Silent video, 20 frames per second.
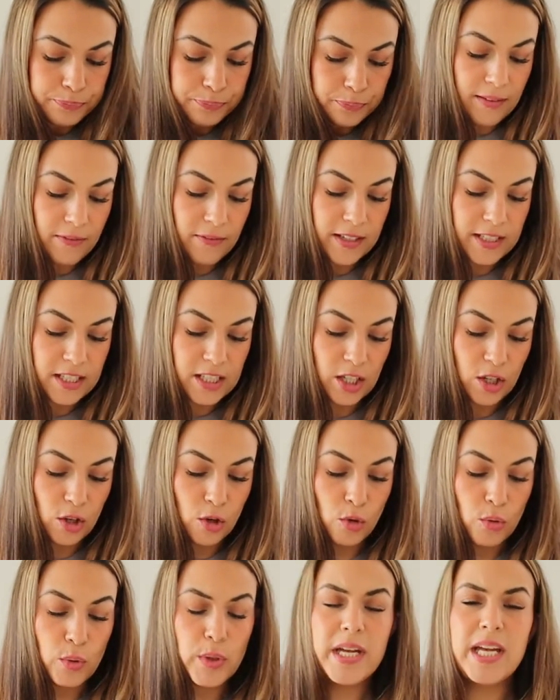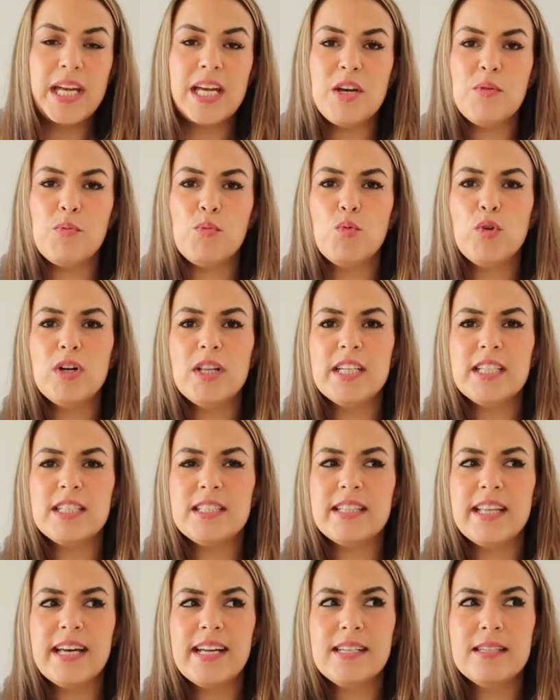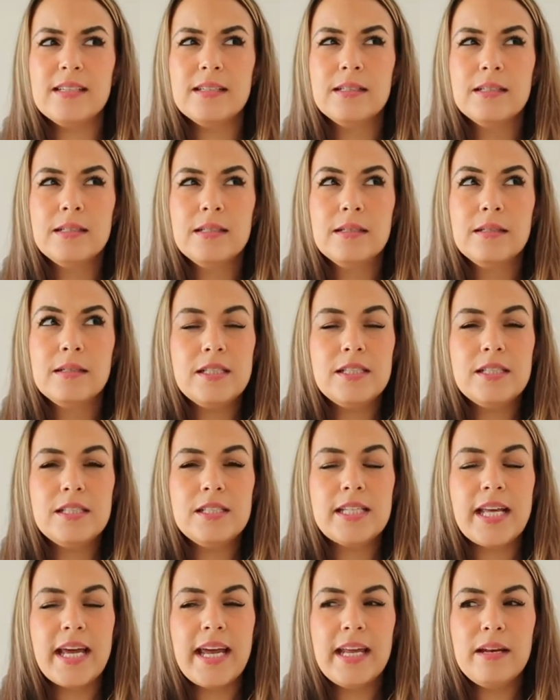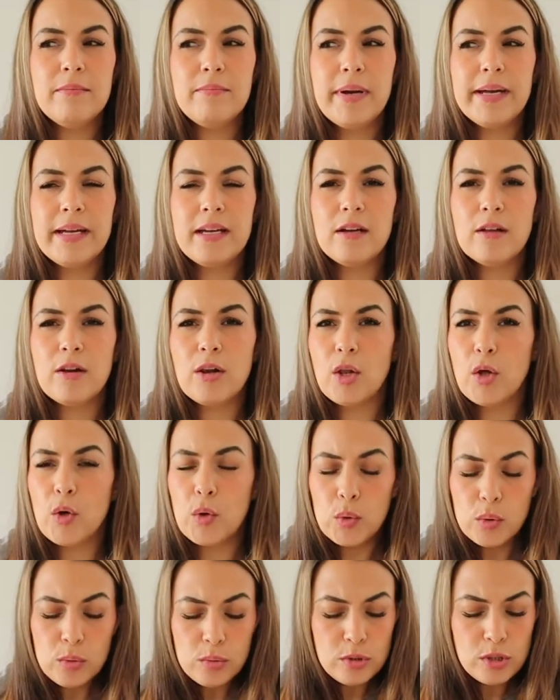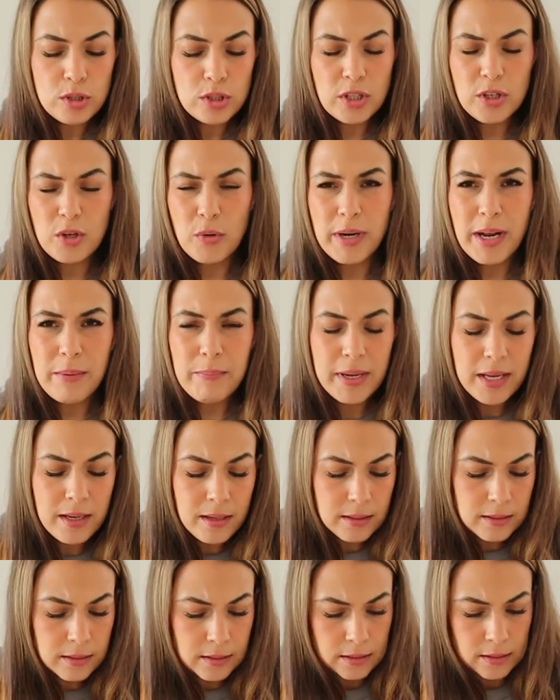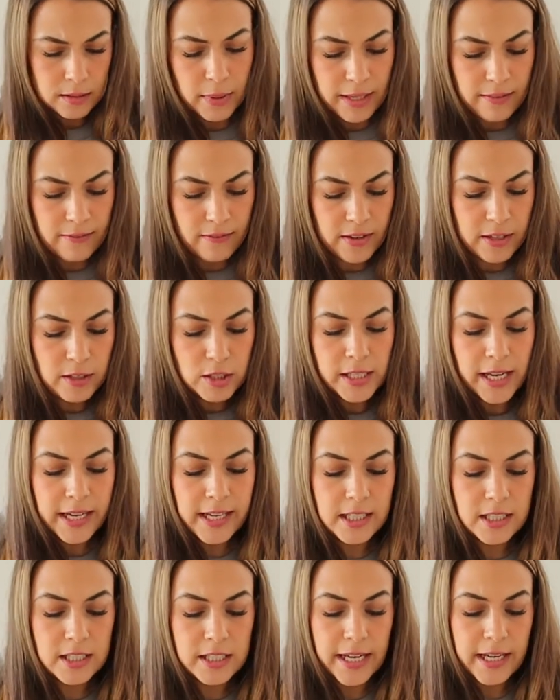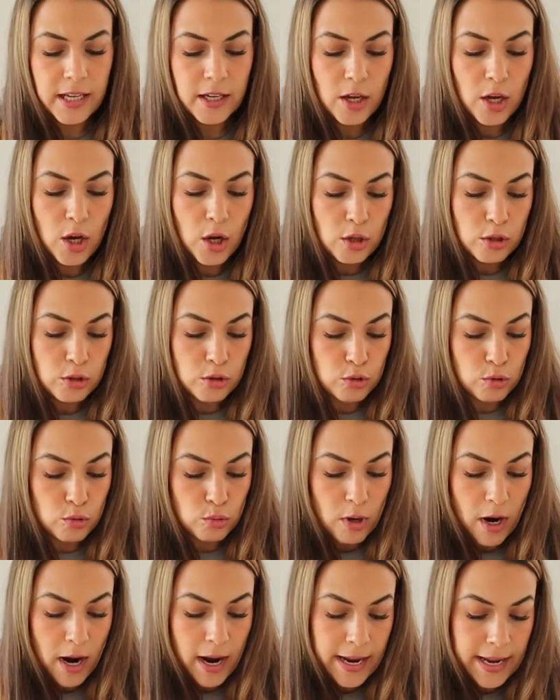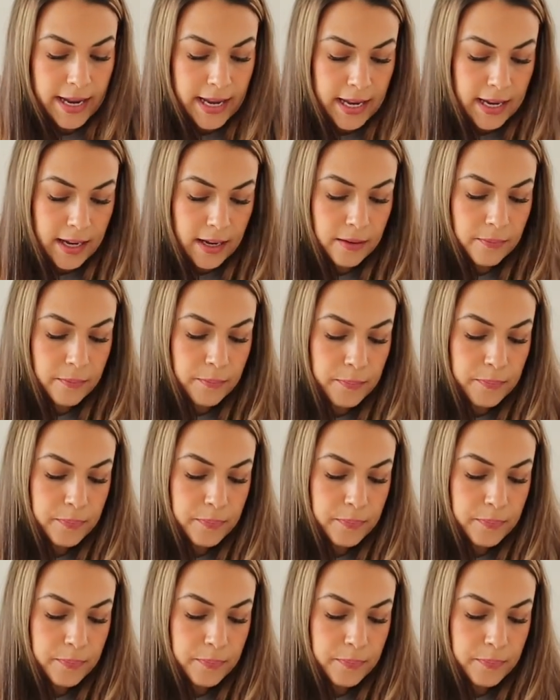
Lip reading: if it's a cream, will it then stain my clothes? You know what I mean? But it feels like it's like drying